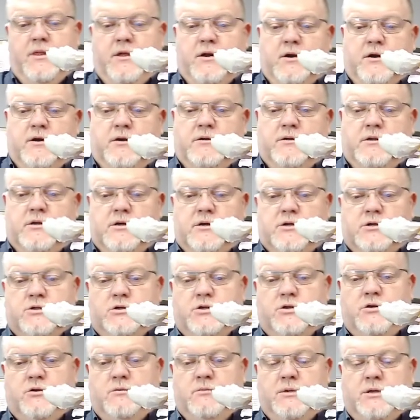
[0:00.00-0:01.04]
that are
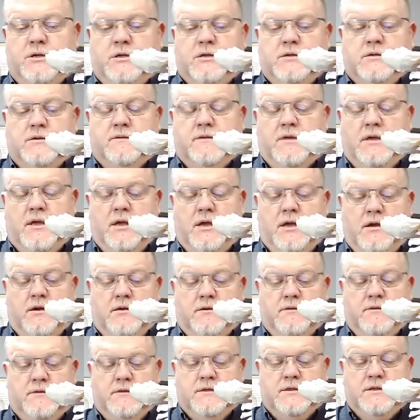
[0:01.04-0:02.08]
skewed because of the
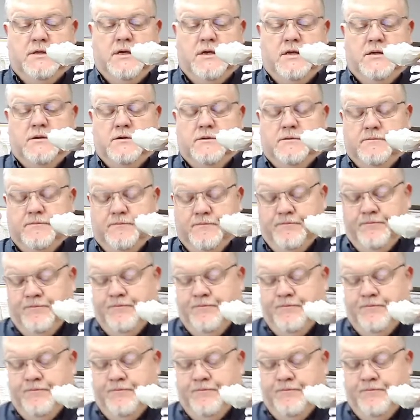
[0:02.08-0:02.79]
angle of the scanner.